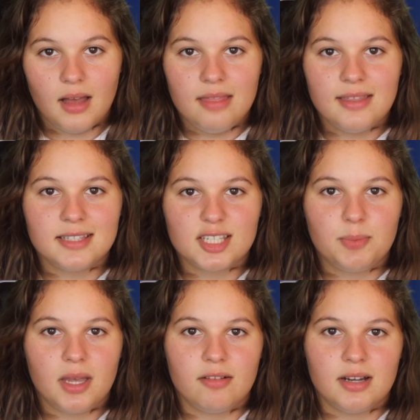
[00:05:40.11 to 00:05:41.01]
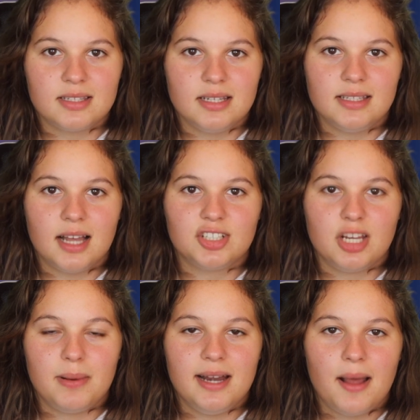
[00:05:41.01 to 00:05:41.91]
And this experience has
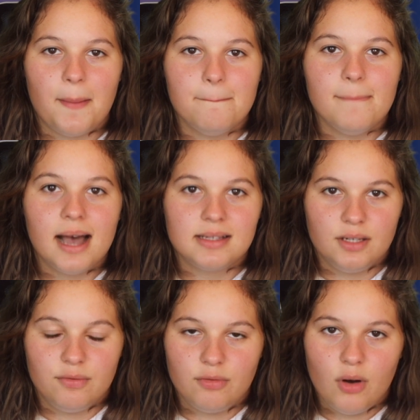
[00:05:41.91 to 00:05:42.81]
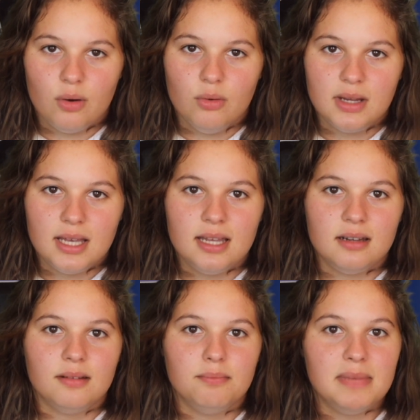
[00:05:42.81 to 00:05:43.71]
actually played a massive role
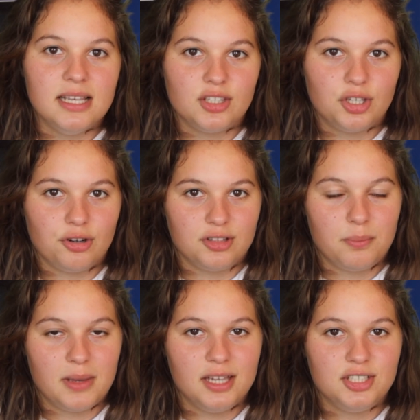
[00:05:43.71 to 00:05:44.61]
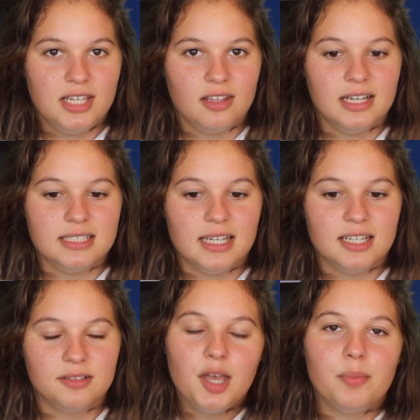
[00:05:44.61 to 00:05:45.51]
in me securing the PhD that I
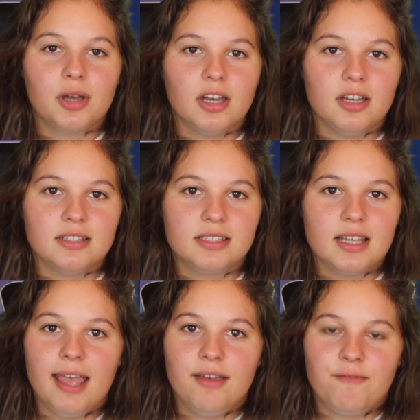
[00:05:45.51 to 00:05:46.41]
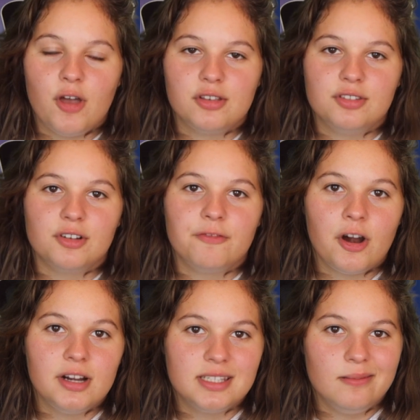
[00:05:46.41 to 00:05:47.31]
did, because it focuses on a
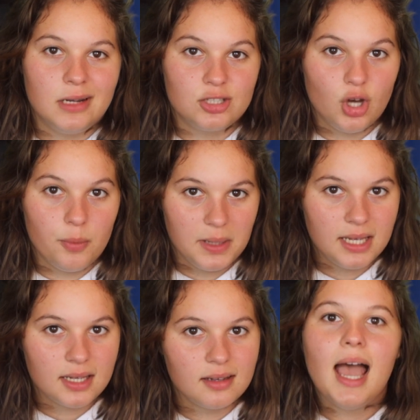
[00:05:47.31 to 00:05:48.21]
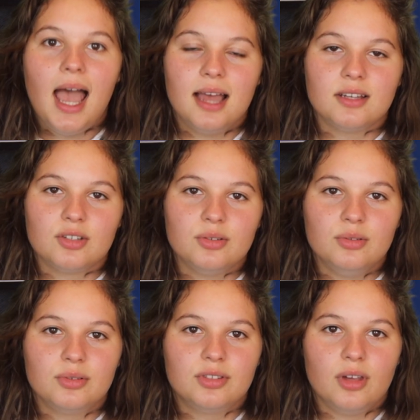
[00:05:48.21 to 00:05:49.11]
very similar topic, and
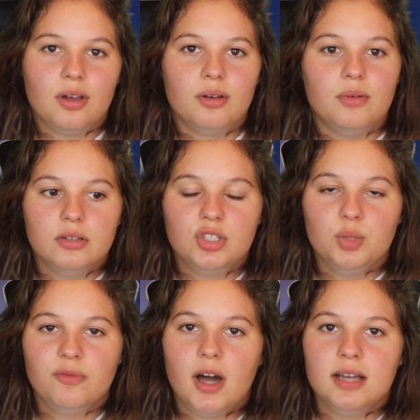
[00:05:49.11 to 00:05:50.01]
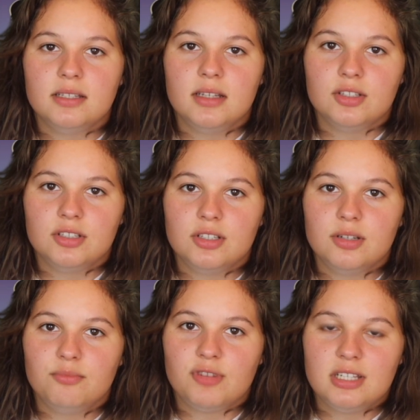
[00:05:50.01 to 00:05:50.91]
also supervisors and
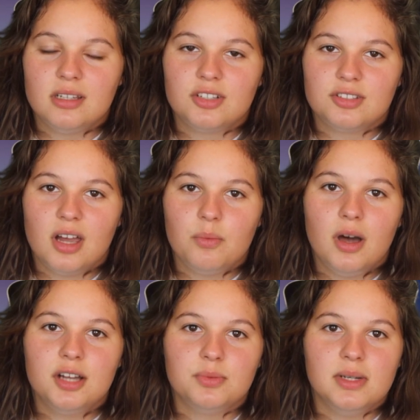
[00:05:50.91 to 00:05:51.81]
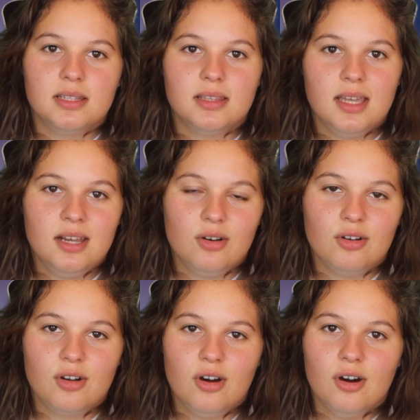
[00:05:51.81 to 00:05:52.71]
researchers that I worked with in
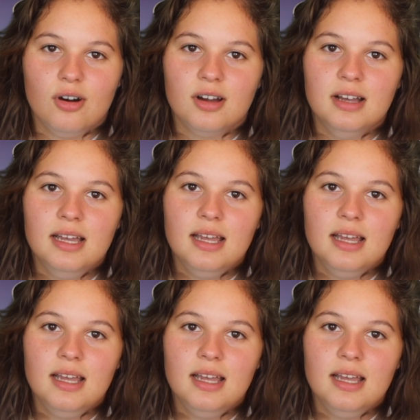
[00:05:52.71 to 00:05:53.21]
Hong Kong